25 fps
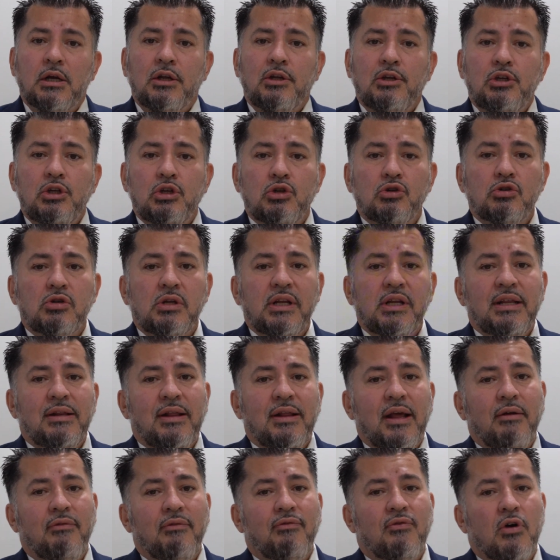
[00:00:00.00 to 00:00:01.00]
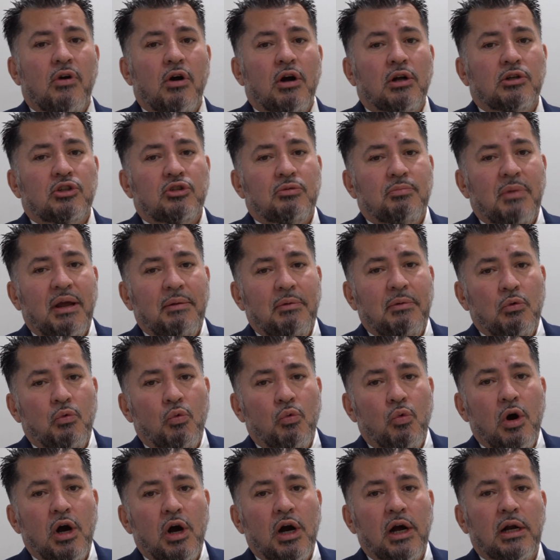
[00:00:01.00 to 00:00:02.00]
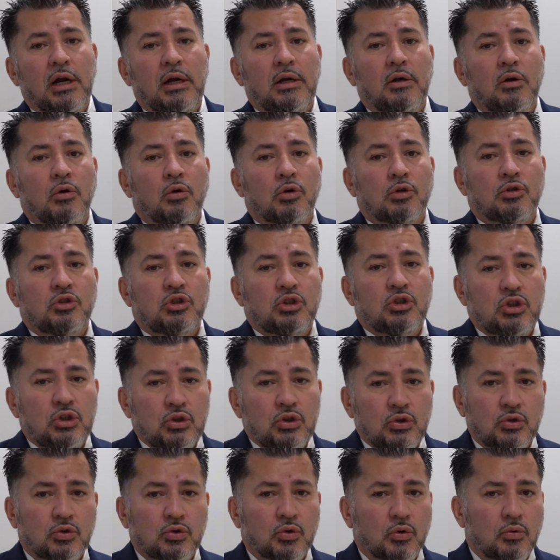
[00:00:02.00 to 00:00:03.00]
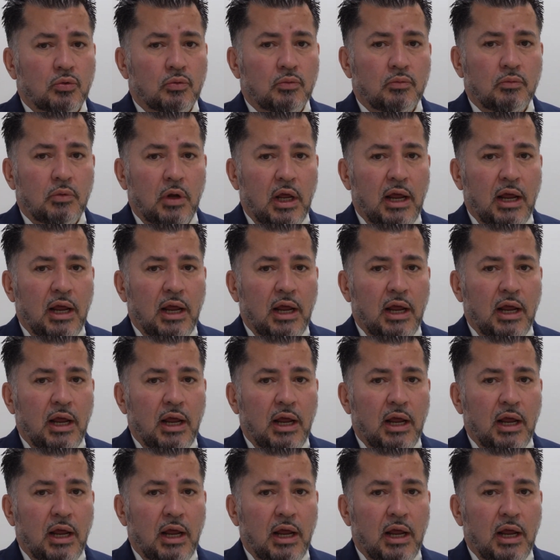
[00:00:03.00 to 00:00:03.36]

Usually they've gone to maybe one or two,